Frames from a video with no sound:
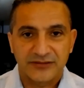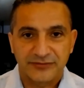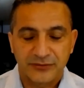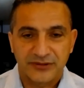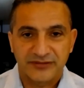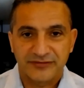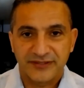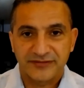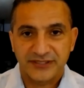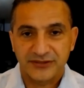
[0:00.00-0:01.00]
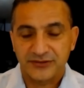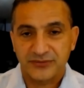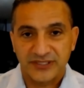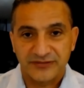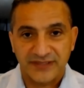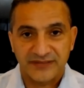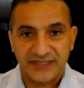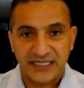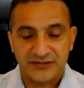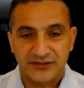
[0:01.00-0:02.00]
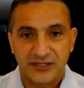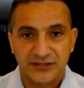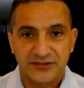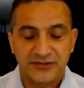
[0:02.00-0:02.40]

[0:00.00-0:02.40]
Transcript: afford a $15,000 or $25,000